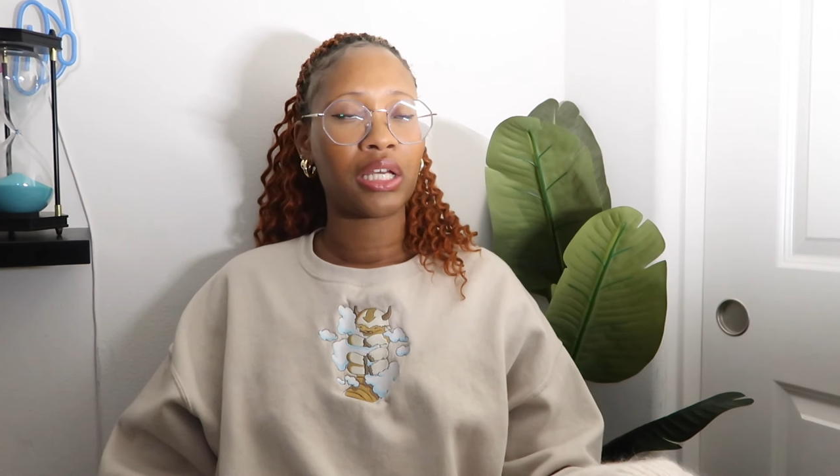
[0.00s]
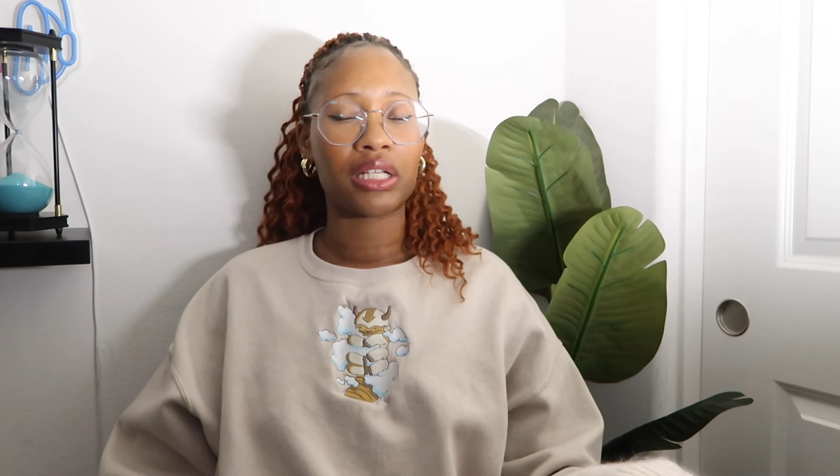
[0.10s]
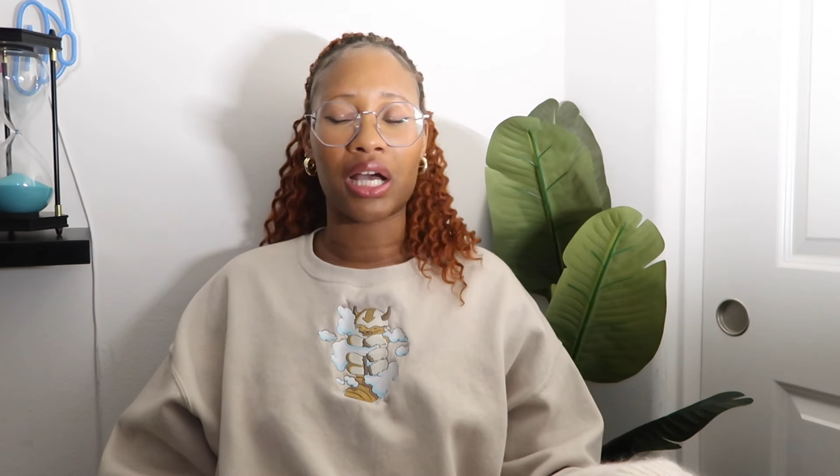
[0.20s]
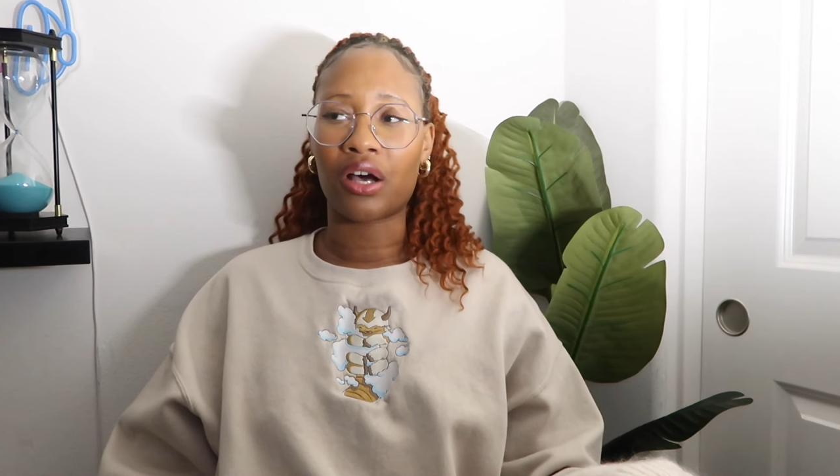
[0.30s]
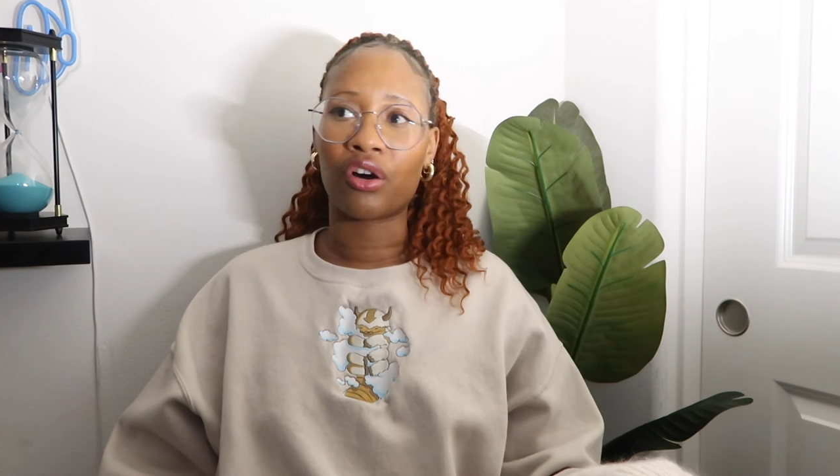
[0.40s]

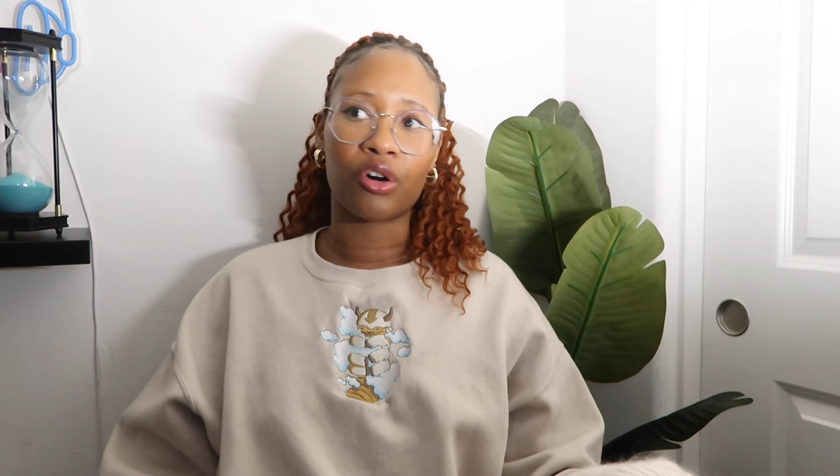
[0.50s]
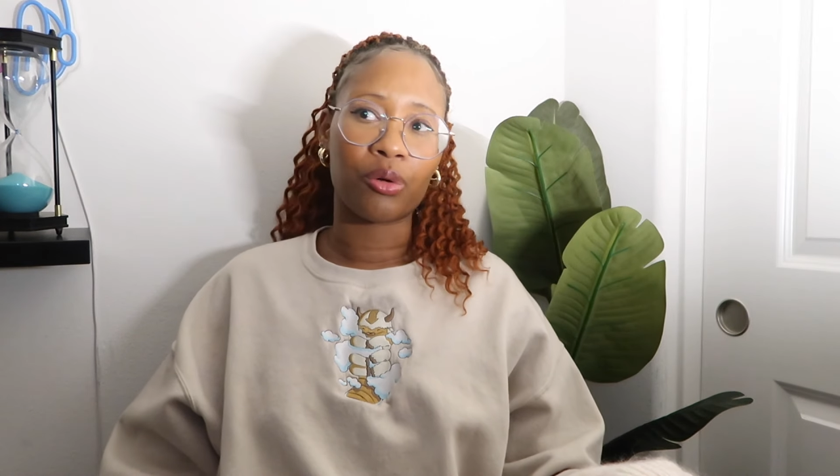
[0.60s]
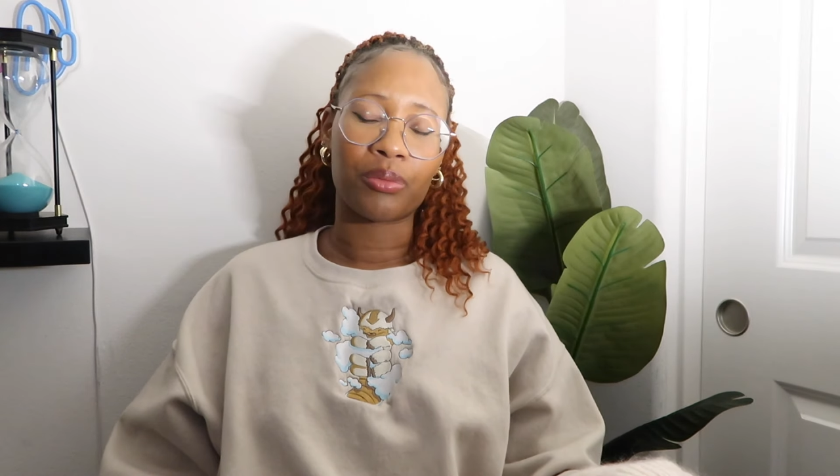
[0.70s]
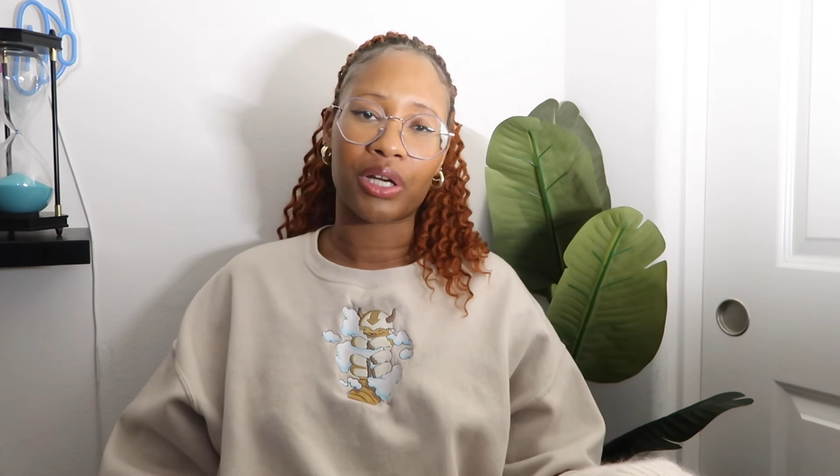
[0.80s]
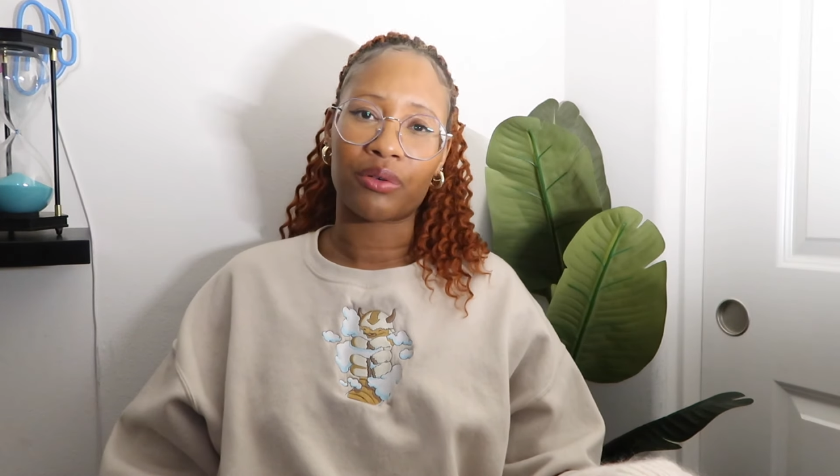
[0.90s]
got
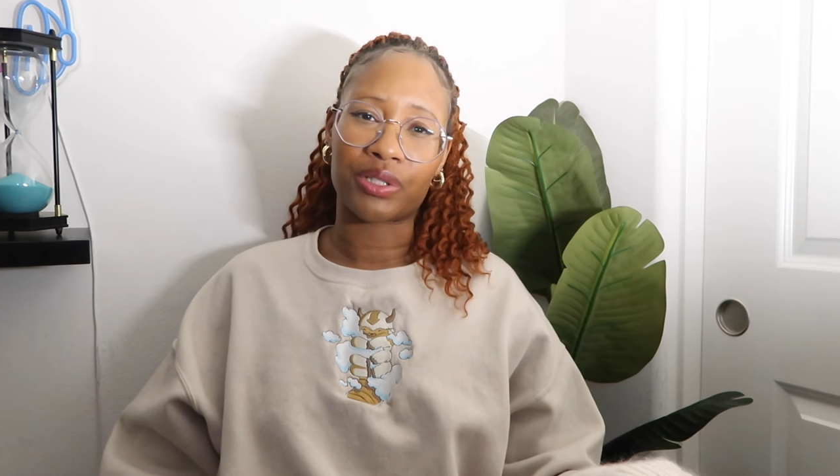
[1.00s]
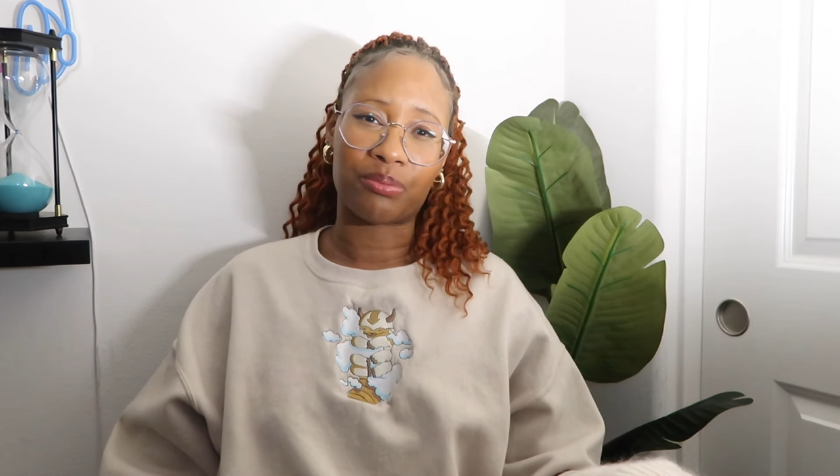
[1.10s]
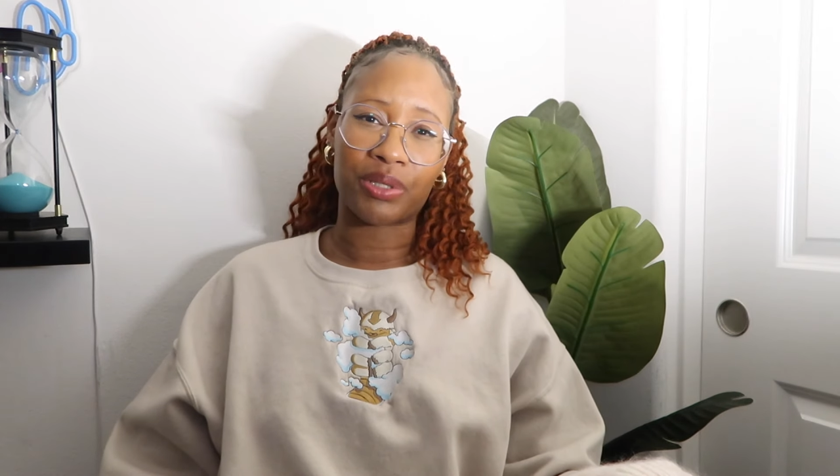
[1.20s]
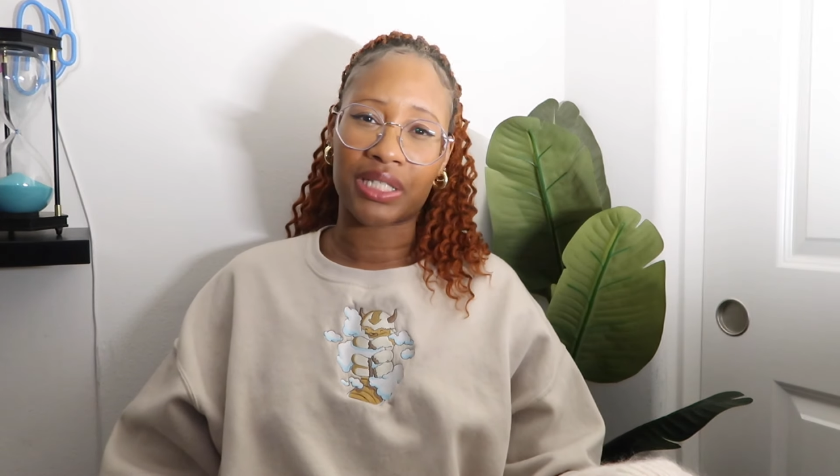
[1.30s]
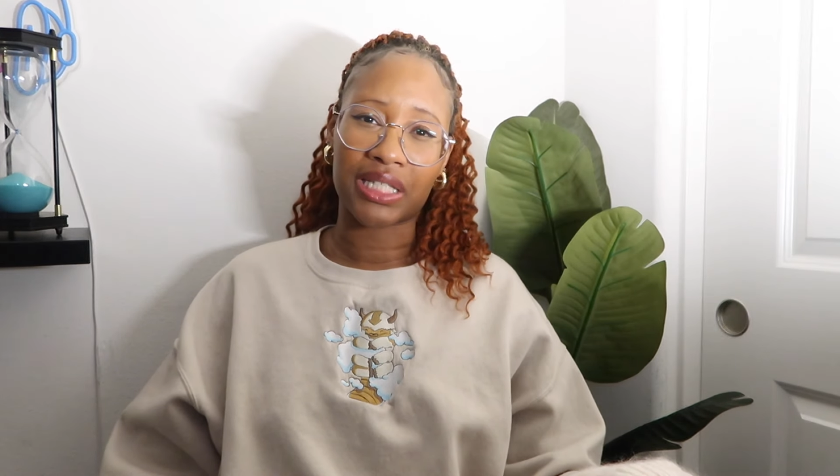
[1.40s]
home and I was
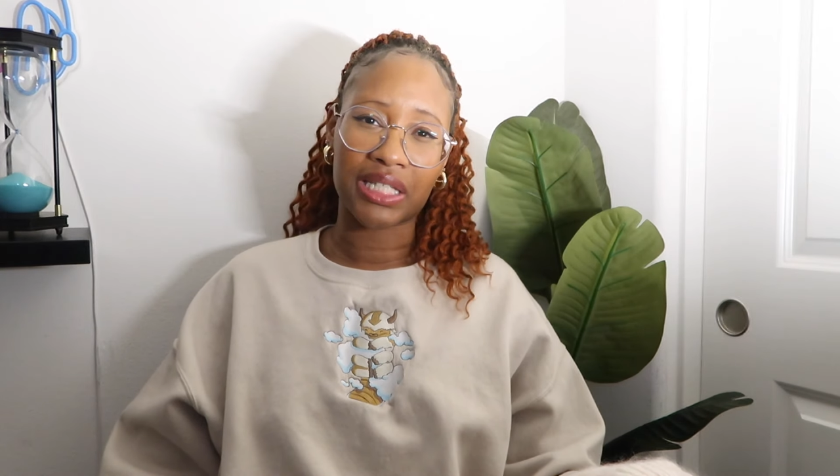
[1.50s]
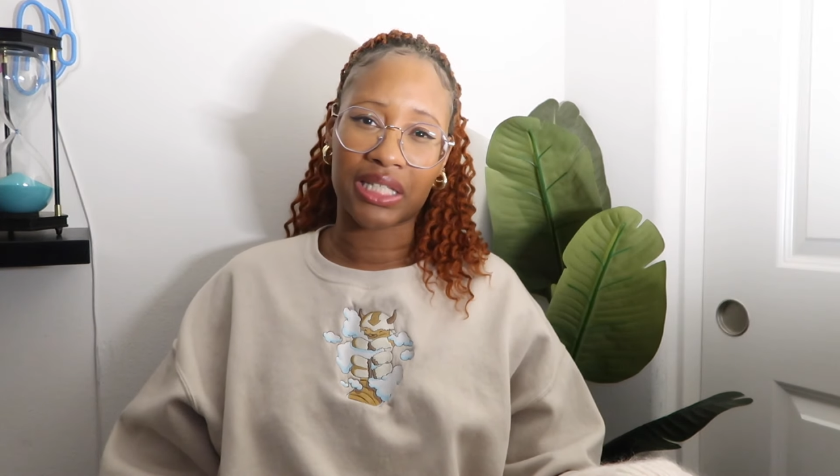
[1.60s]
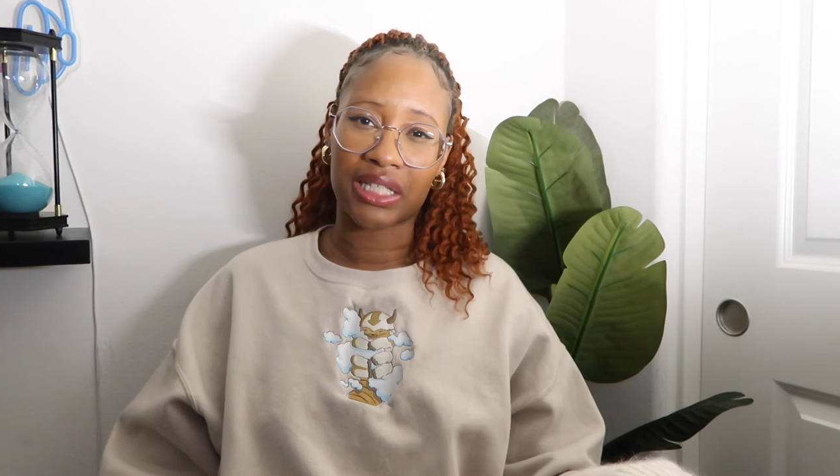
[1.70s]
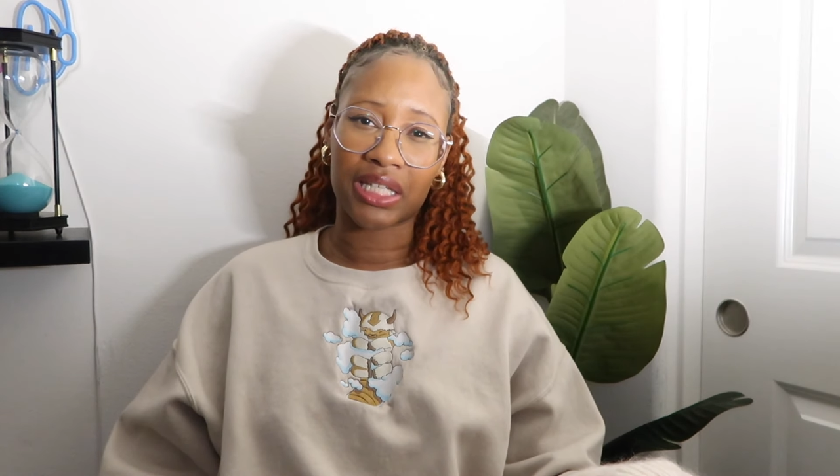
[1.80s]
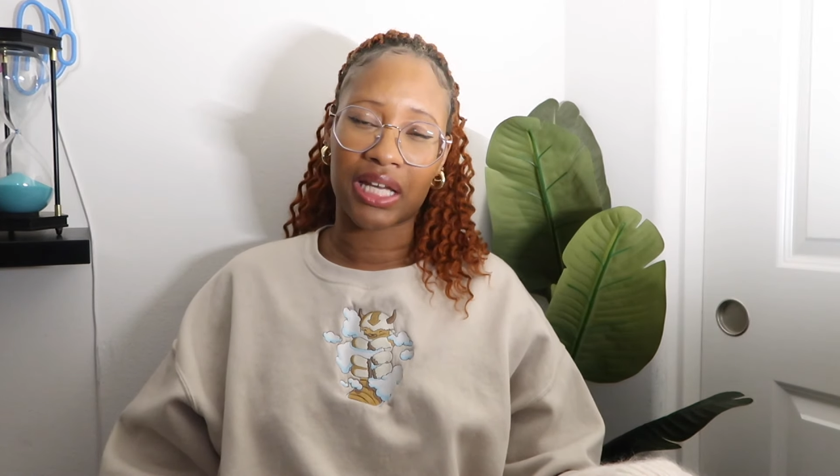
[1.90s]

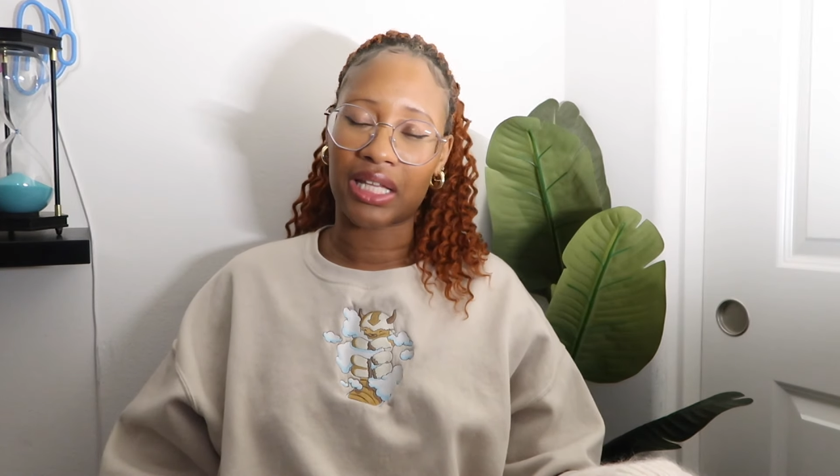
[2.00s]
busy,